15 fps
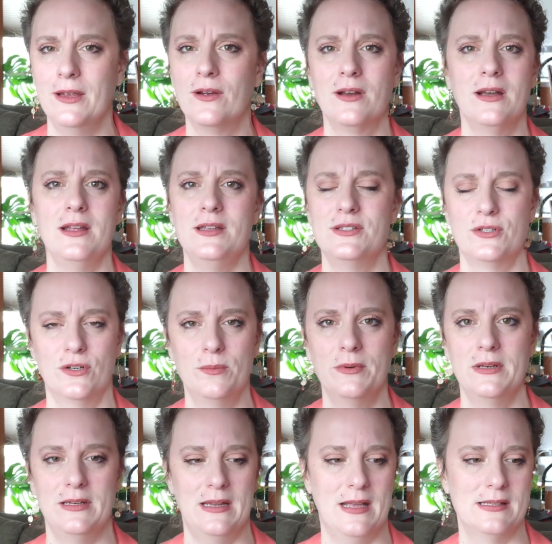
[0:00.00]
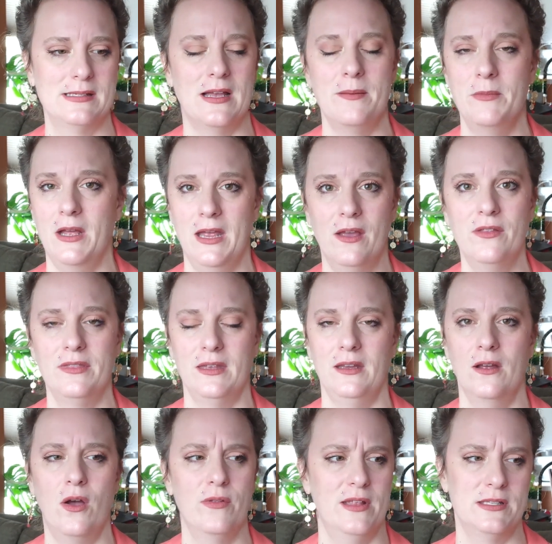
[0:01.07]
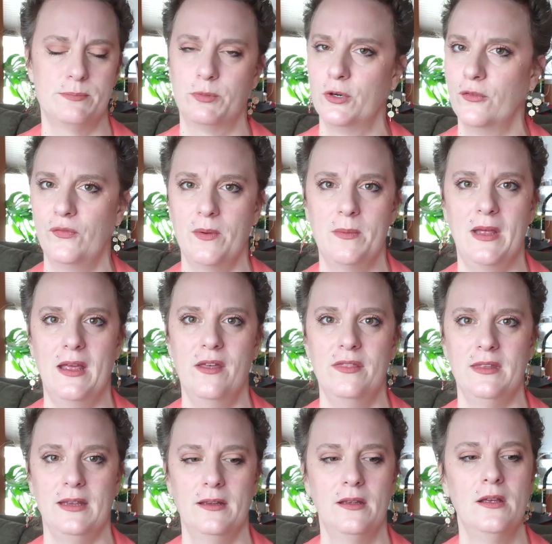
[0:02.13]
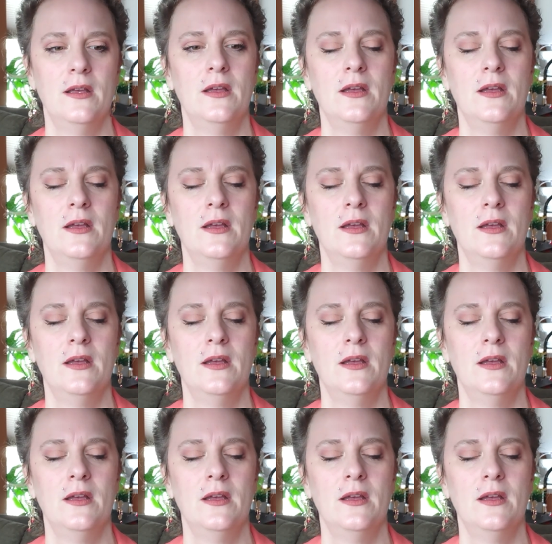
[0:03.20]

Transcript: you're going to interpret it as I'm not healthy. Oh, that's proof I'm not healthy.